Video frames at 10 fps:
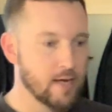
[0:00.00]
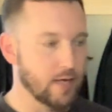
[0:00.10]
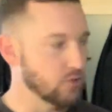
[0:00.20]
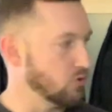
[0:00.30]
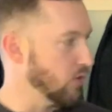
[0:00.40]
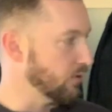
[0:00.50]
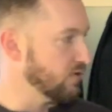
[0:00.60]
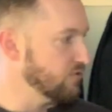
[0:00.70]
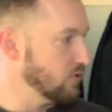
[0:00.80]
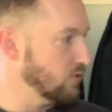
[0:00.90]
I'll do a quick
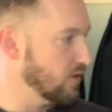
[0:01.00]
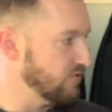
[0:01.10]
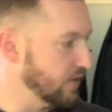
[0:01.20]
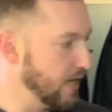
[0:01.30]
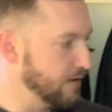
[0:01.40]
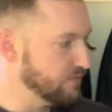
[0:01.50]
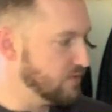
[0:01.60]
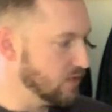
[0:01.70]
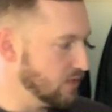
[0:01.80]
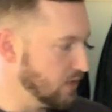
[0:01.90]
review of a lot of
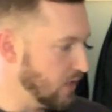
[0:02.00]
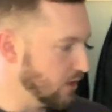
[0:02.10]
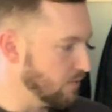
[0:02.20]
the